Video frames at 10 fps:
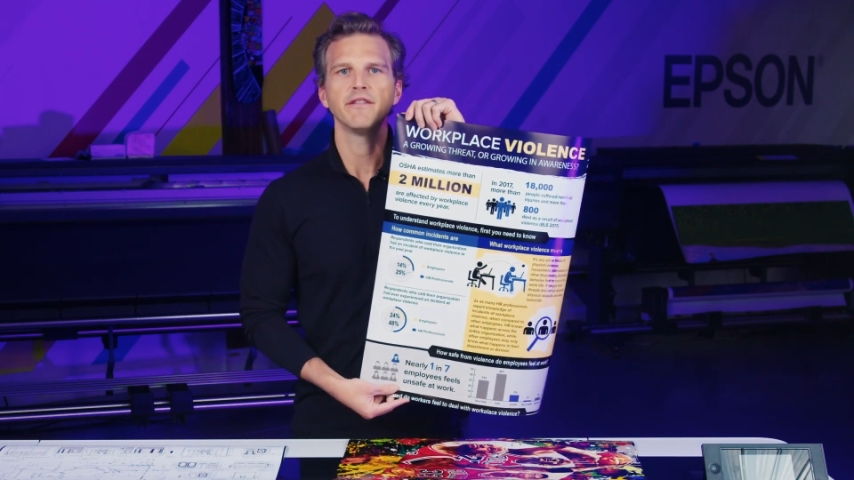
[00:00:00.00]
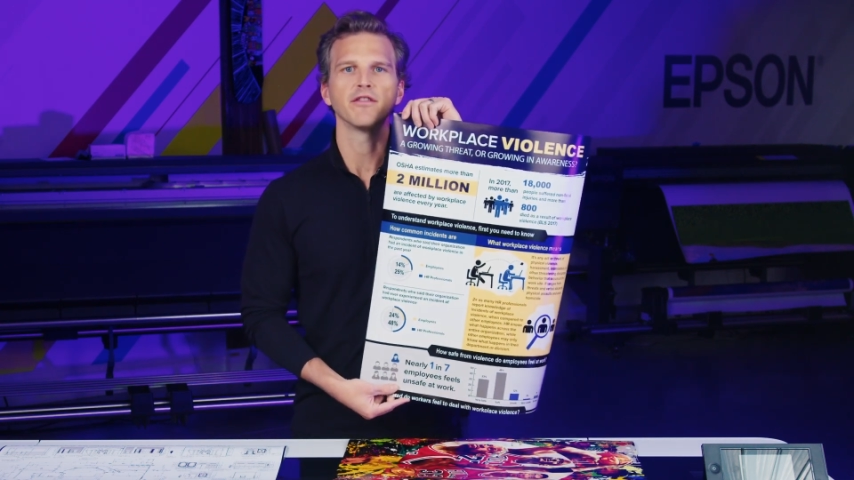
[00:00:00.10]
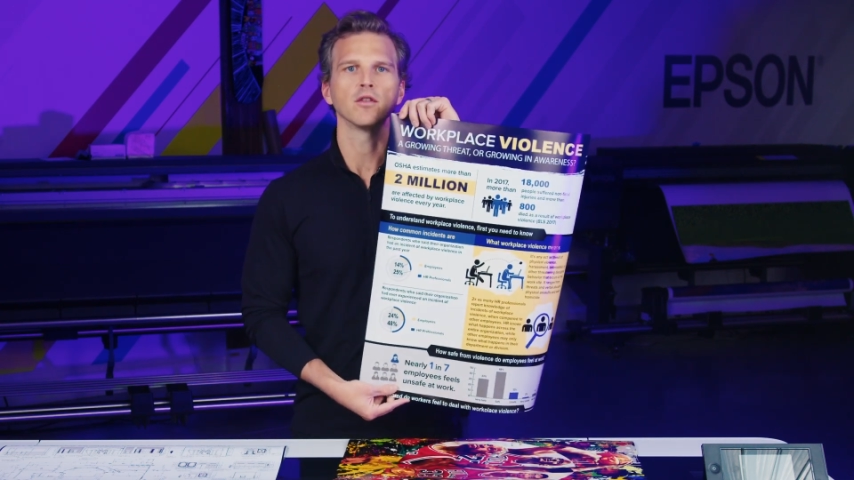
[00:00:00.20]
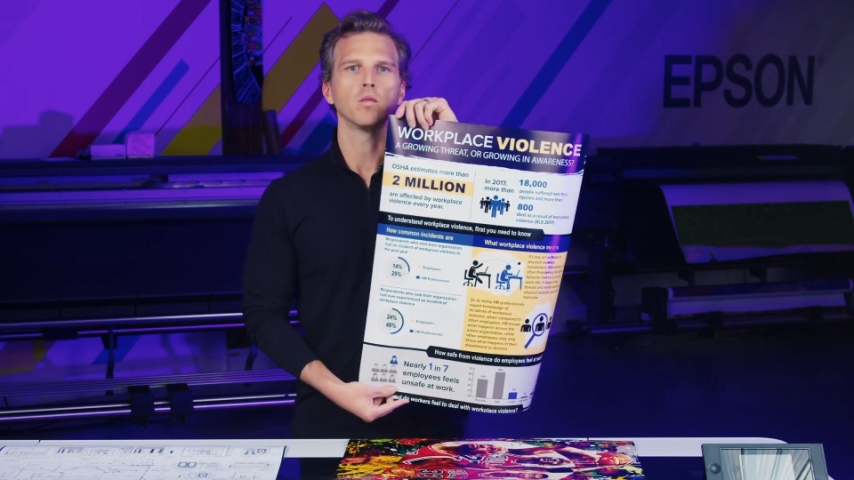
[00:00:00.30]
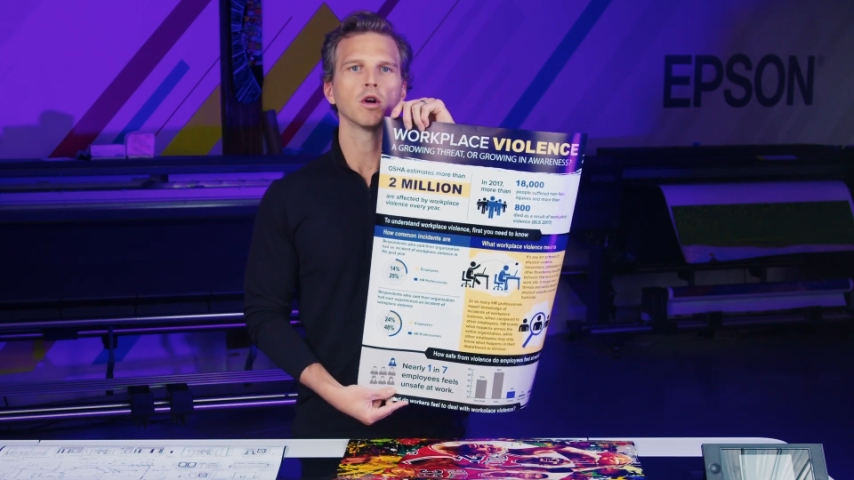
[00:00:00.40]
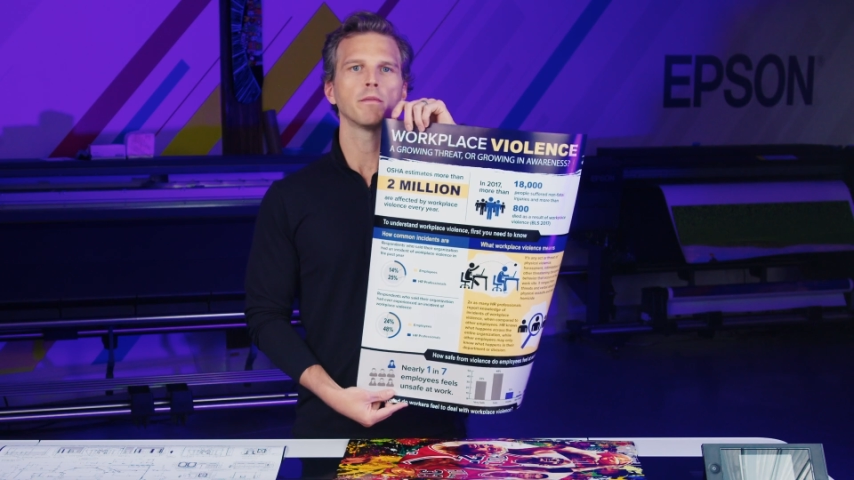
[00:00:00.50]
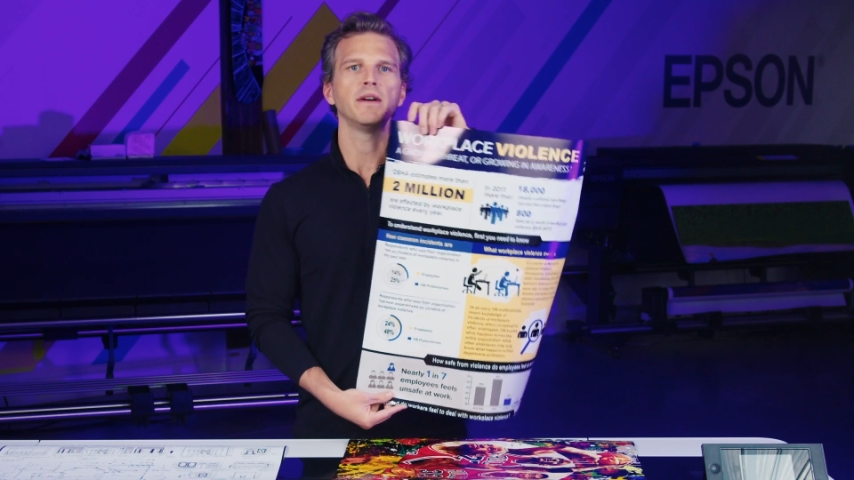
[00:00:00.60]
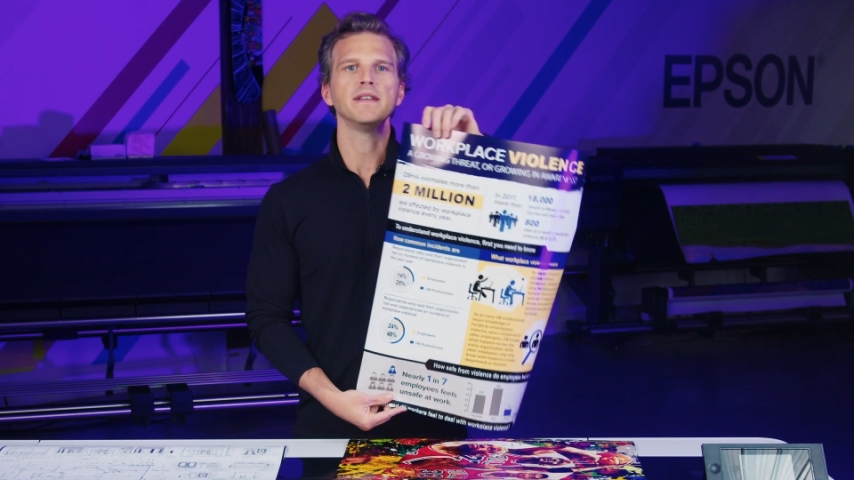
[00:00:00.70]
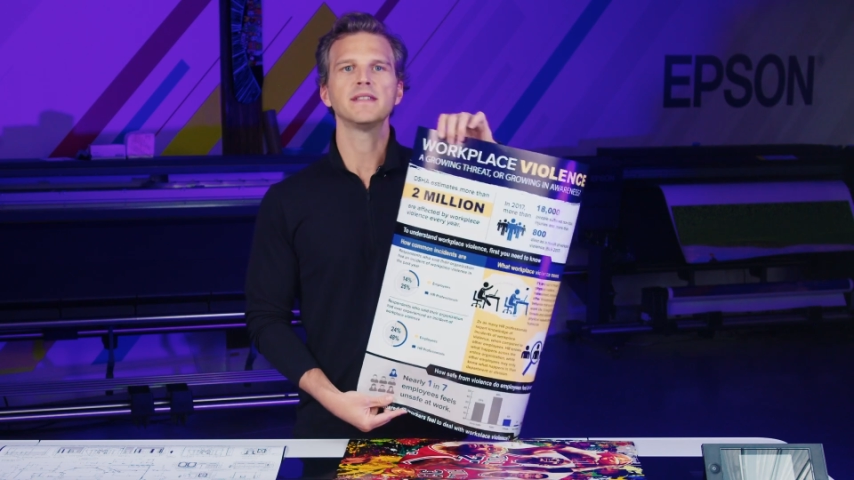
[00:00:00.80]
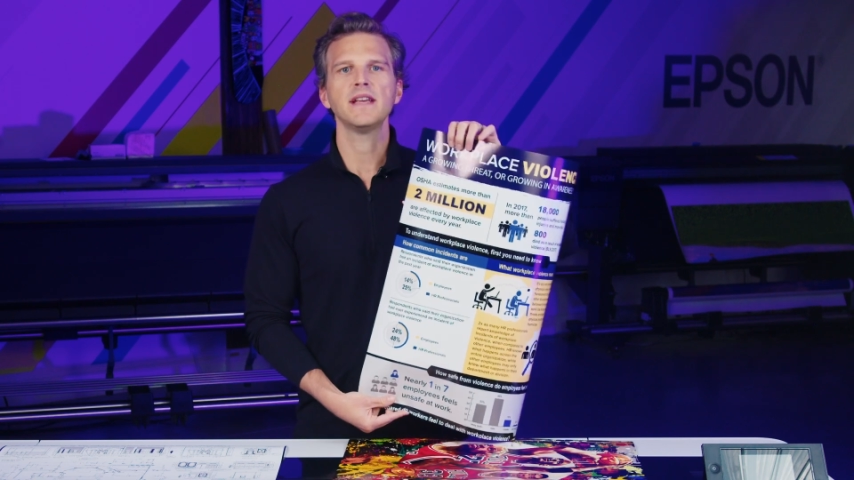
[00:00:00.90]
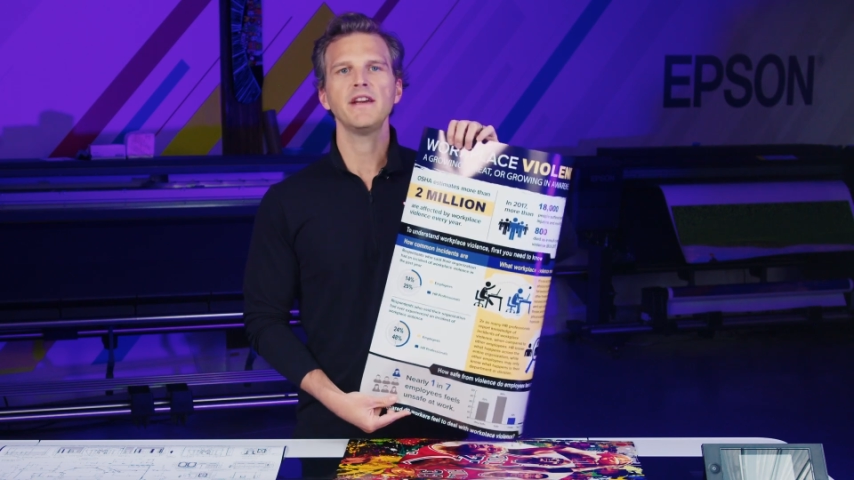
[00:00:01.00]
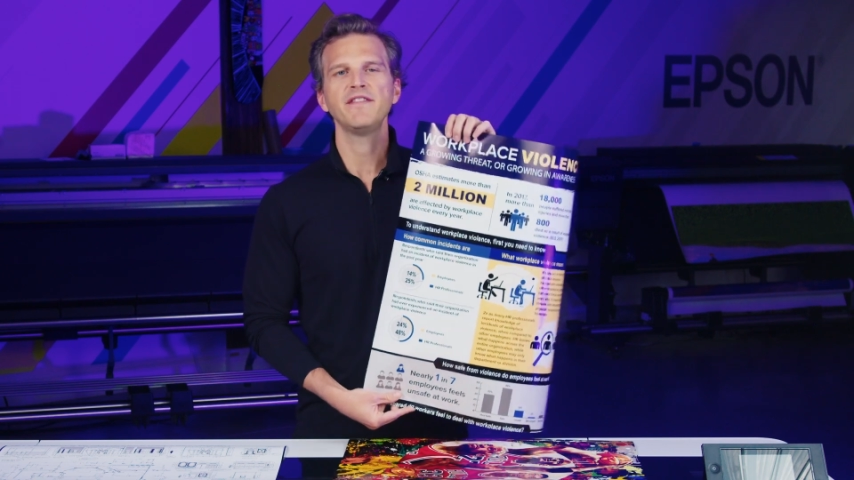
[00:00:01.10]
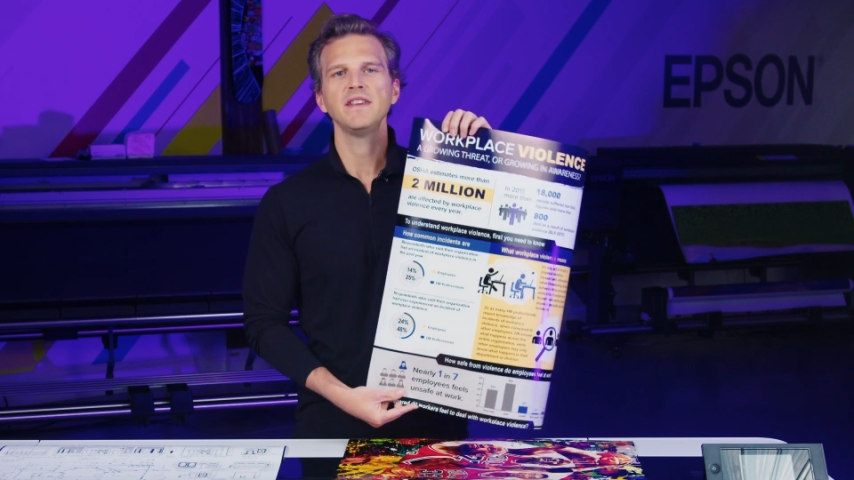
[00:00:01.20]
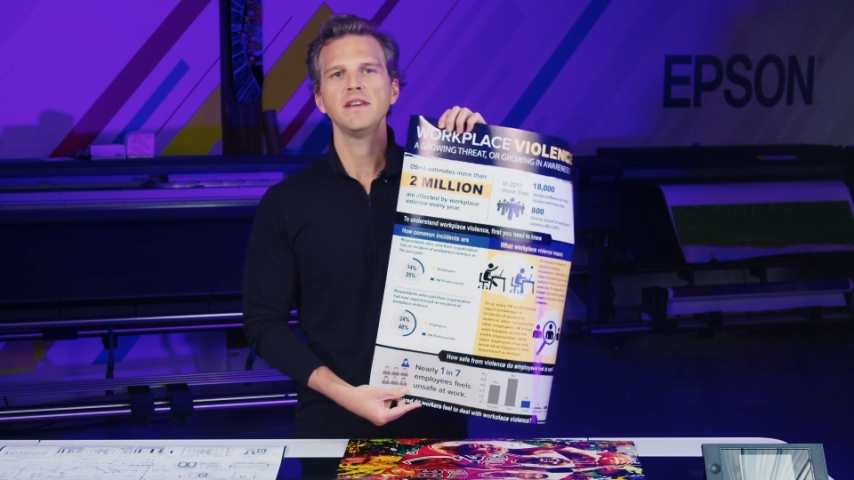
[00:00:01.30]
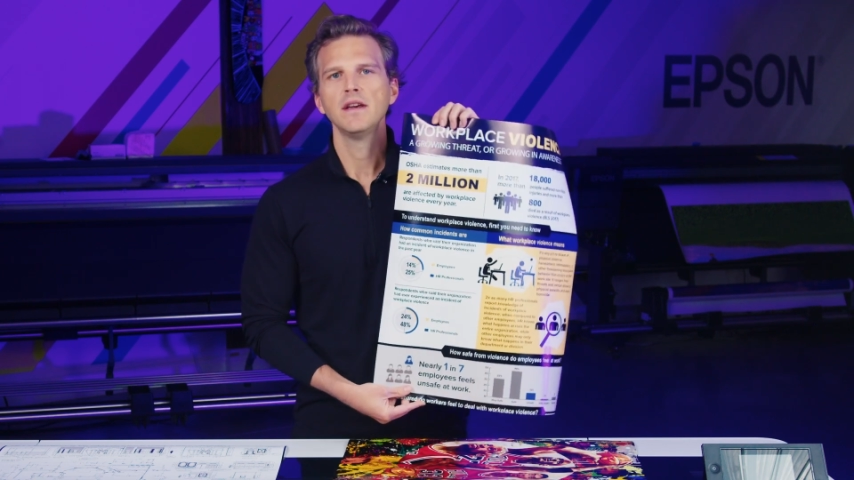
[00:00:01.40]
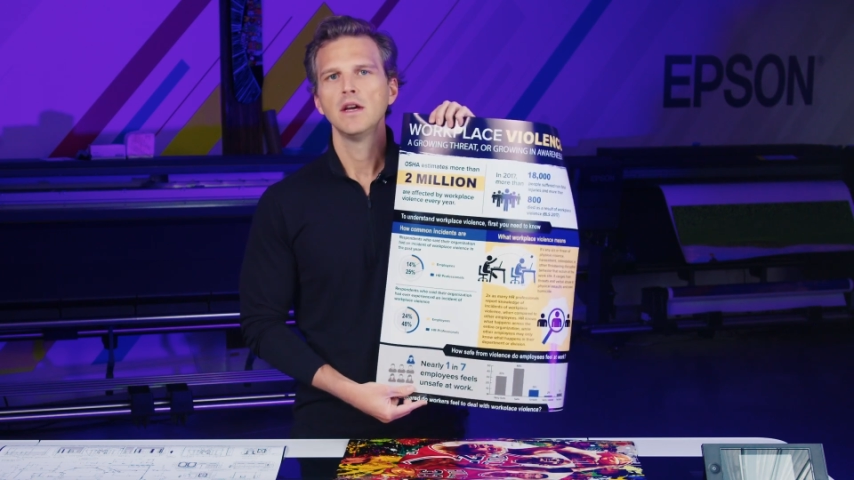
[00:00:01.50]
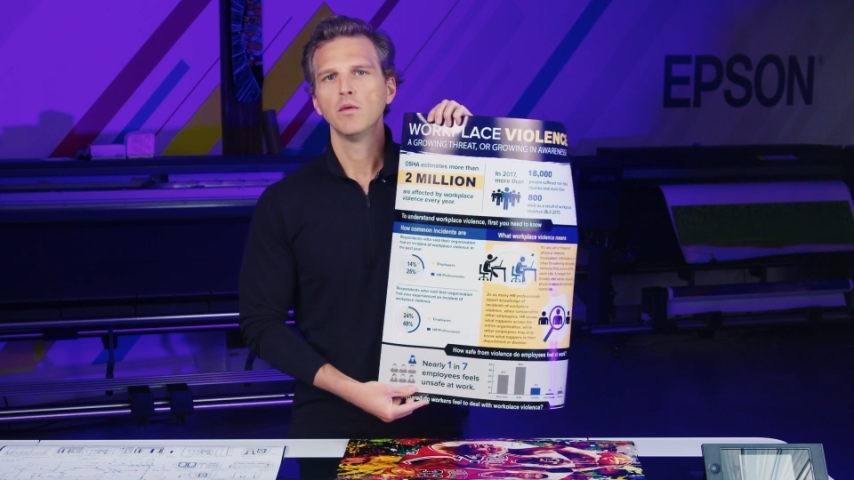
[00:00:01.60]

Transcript: for workplace safety,